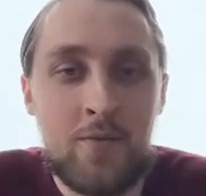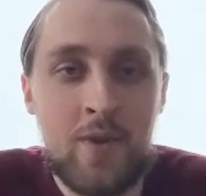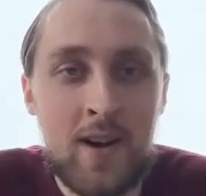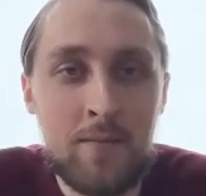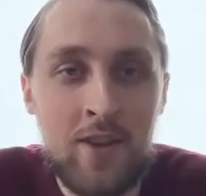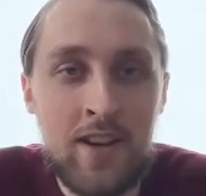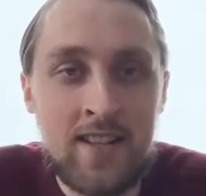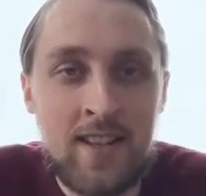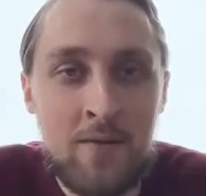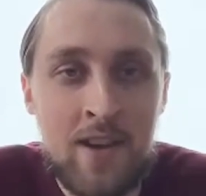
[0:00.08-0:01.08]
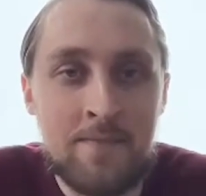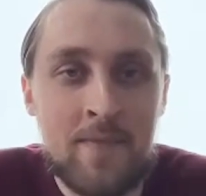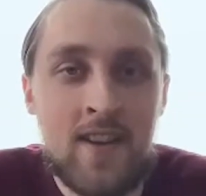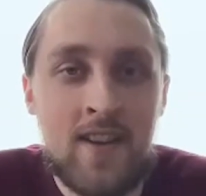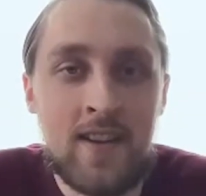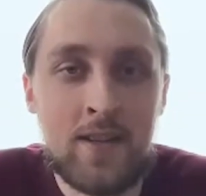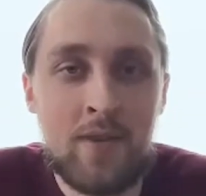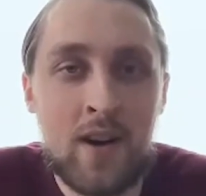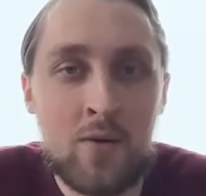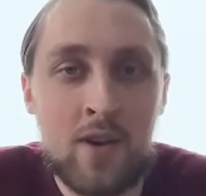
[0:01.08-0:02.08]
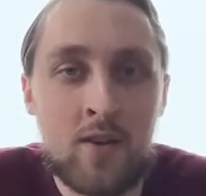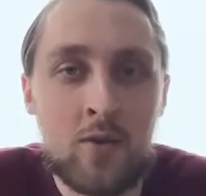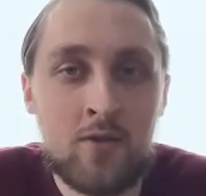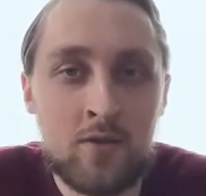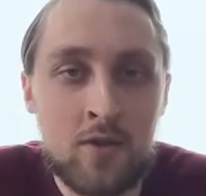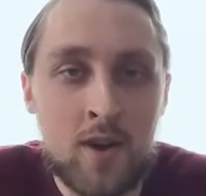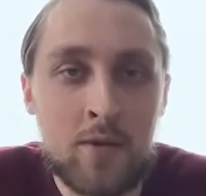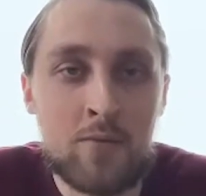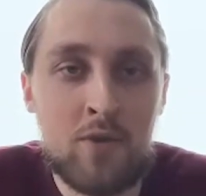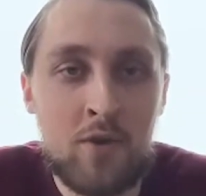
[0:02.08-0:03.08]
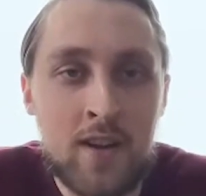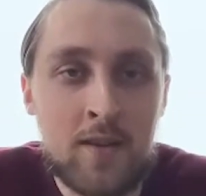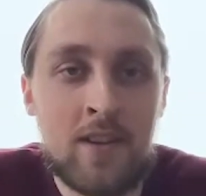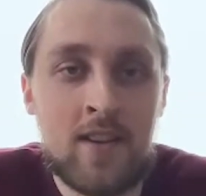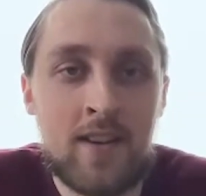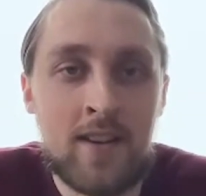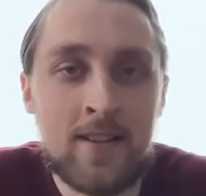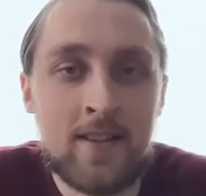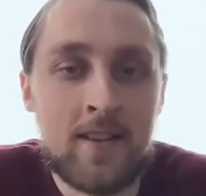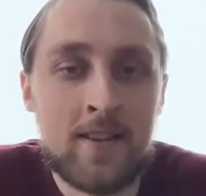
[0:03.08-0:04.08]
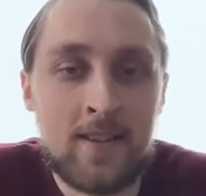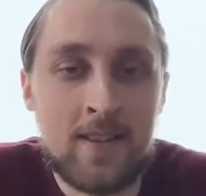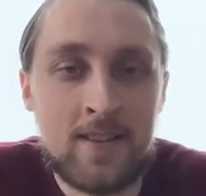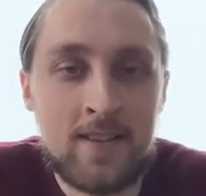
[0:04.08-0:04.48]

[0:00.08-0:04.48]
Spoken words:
Welcome to Inderes TV. In this video we are going to talk about Modulight with Analyst Antti